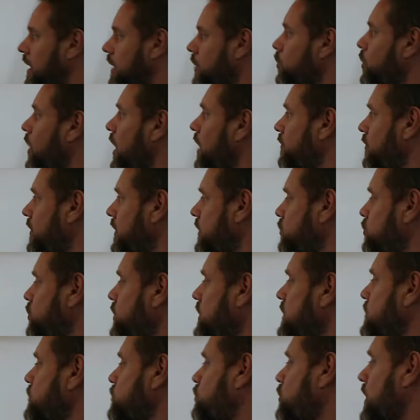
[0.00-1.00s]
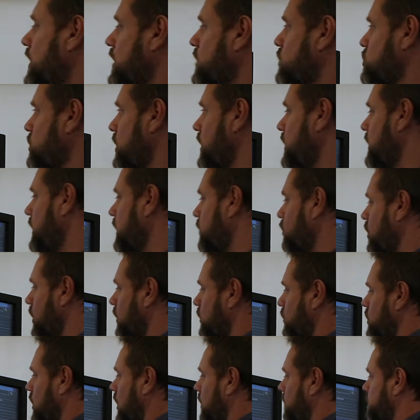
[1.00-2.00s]
You have the tree structure here on
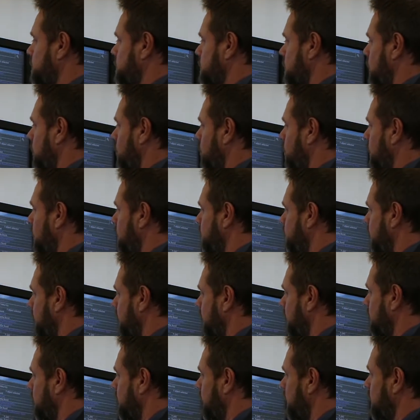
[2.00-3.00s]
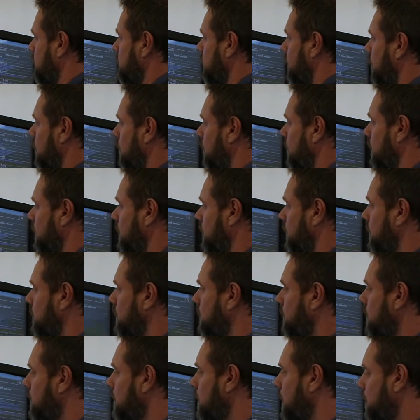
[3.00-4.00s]
top, so if I click on
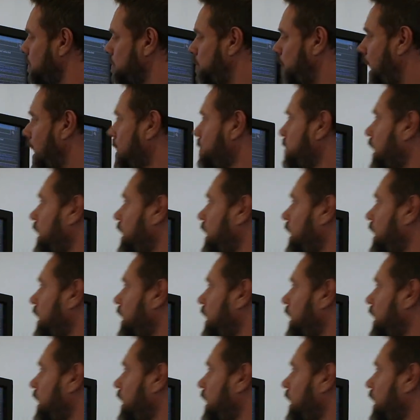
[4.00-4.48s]
a pipe